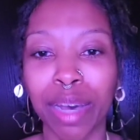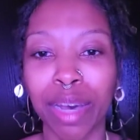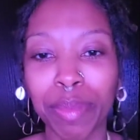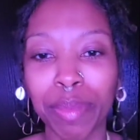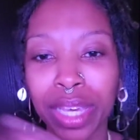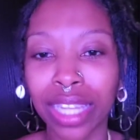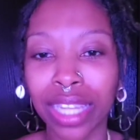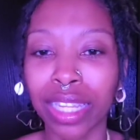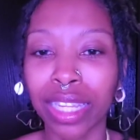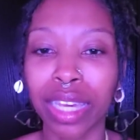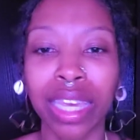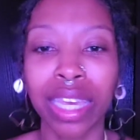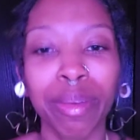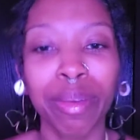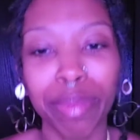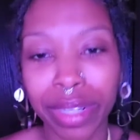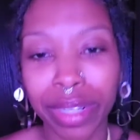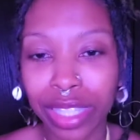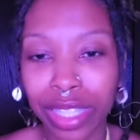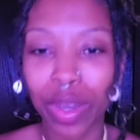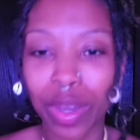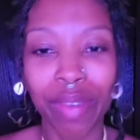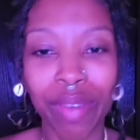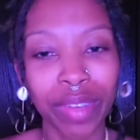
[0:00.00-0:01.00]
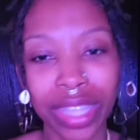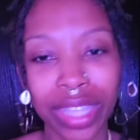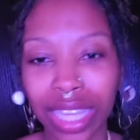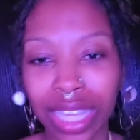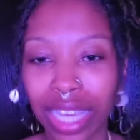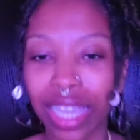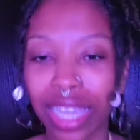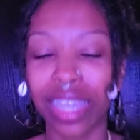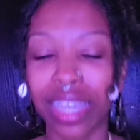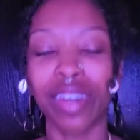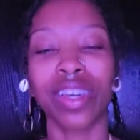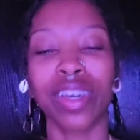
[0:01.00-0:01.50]
I'm Healing Empress on
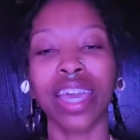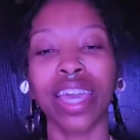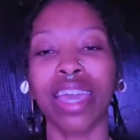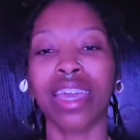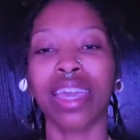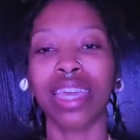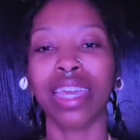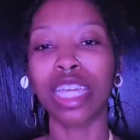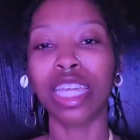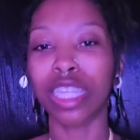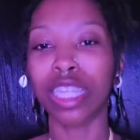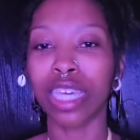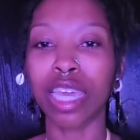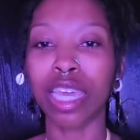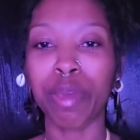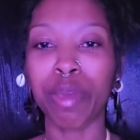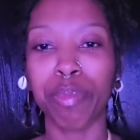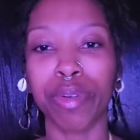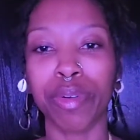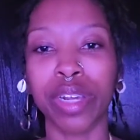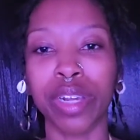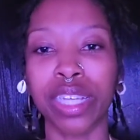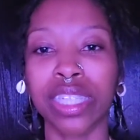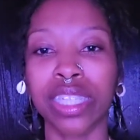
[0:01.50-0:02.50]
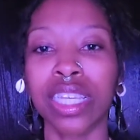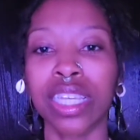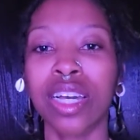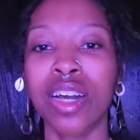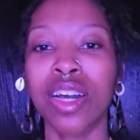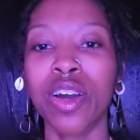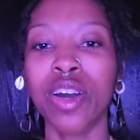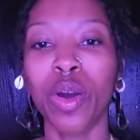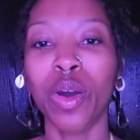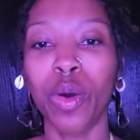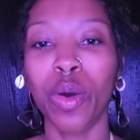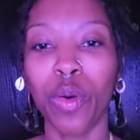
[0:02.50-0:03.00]
everything. Okay. Healing Empress
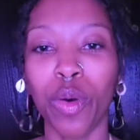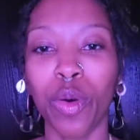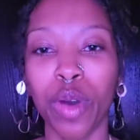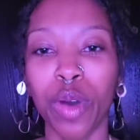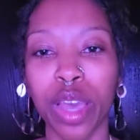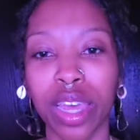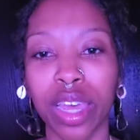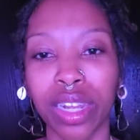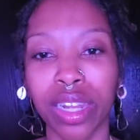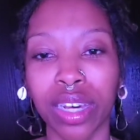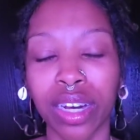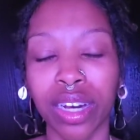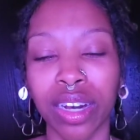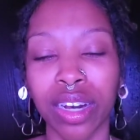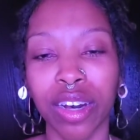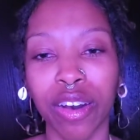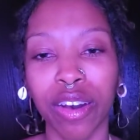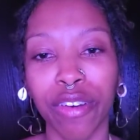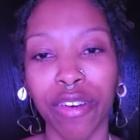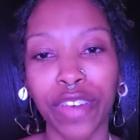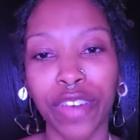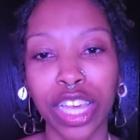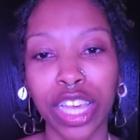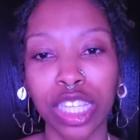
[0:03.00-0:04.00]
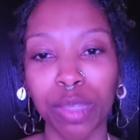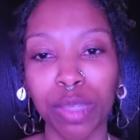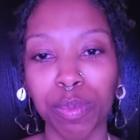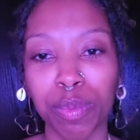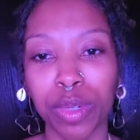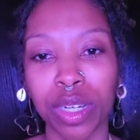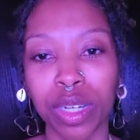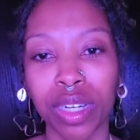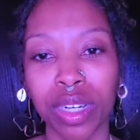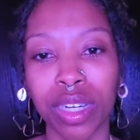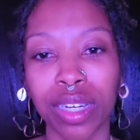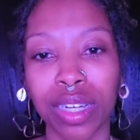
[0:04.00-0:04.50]
on
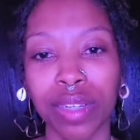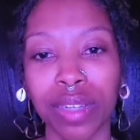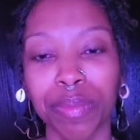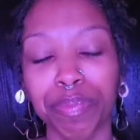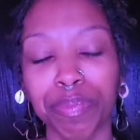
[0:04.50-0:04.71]
Facebook.